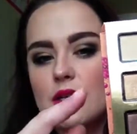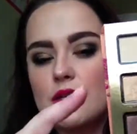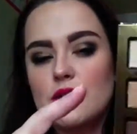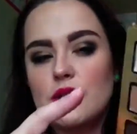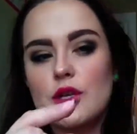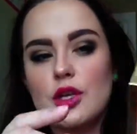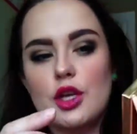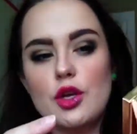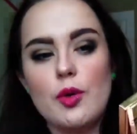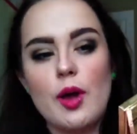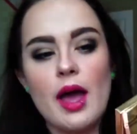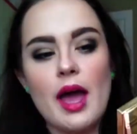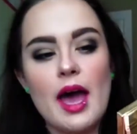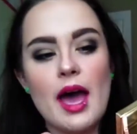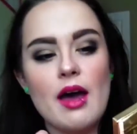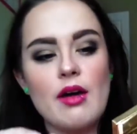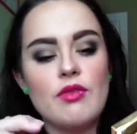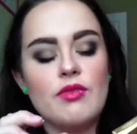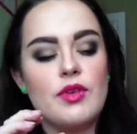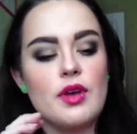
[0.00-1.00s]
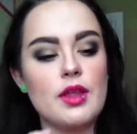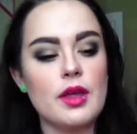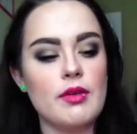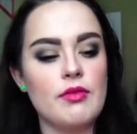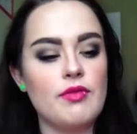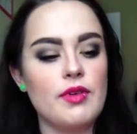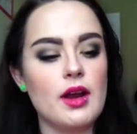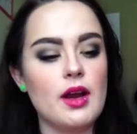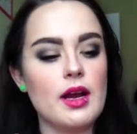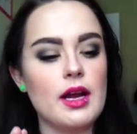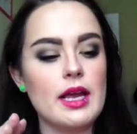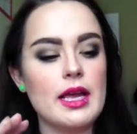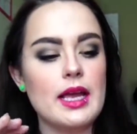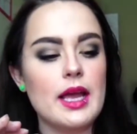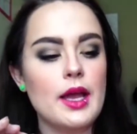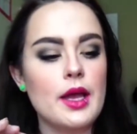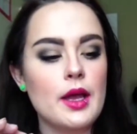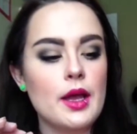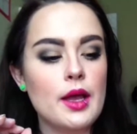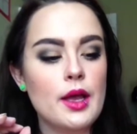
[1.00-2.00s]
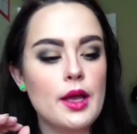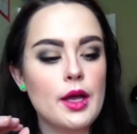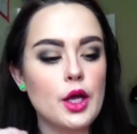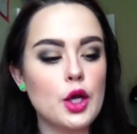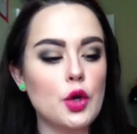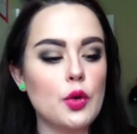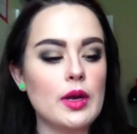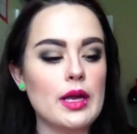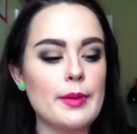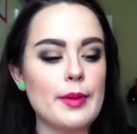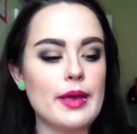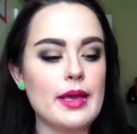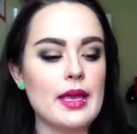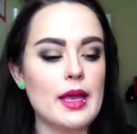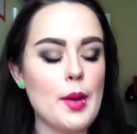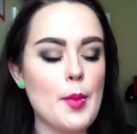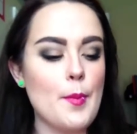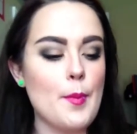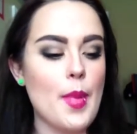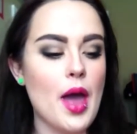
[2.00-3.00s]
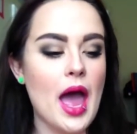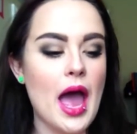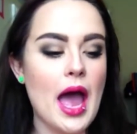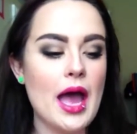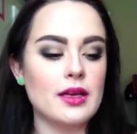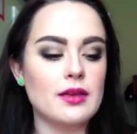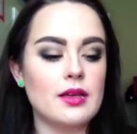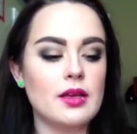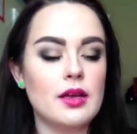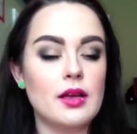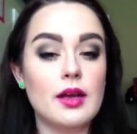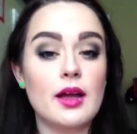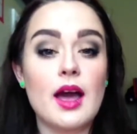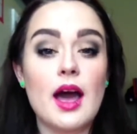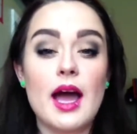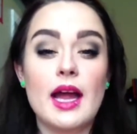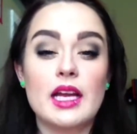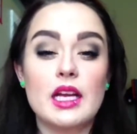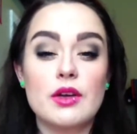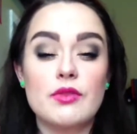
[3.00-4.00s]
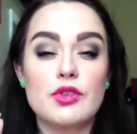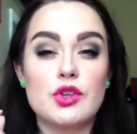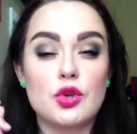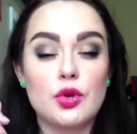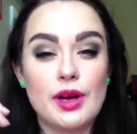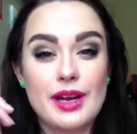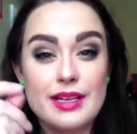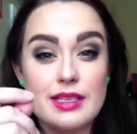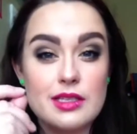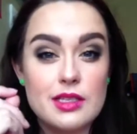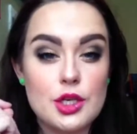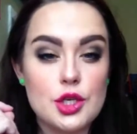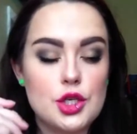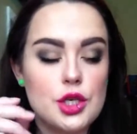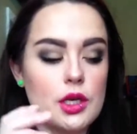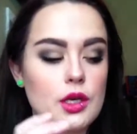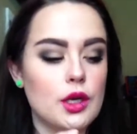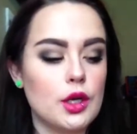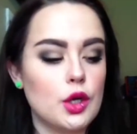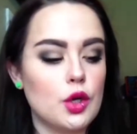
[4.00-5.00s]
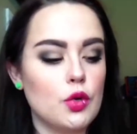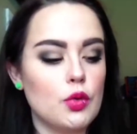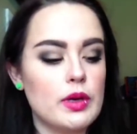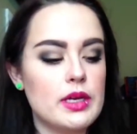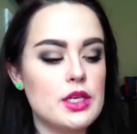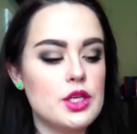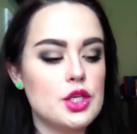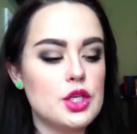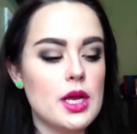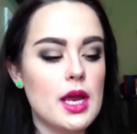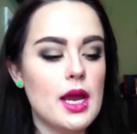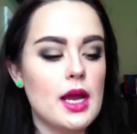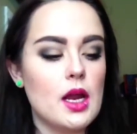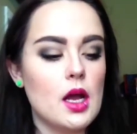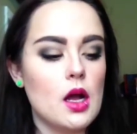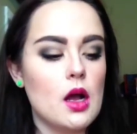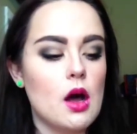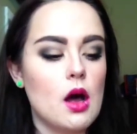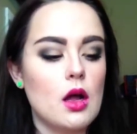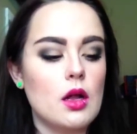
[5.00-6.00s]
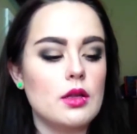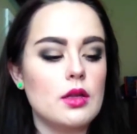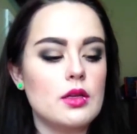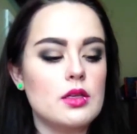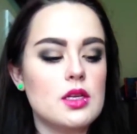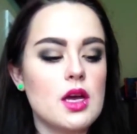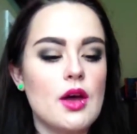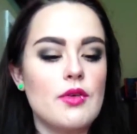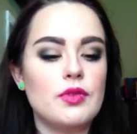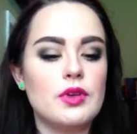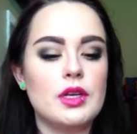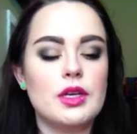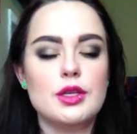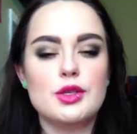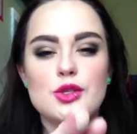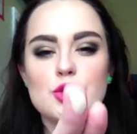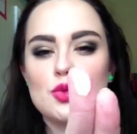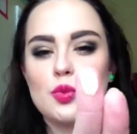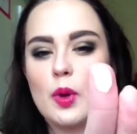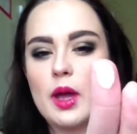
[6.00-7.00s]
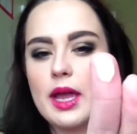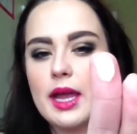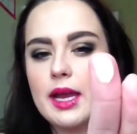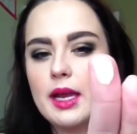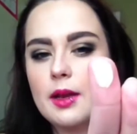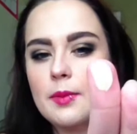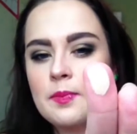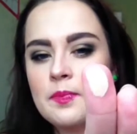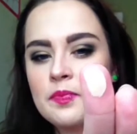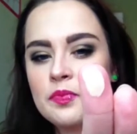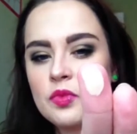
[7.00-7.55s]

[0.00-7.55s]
So you have a very creamy matte kind of transition crease shade called Tufted Suede.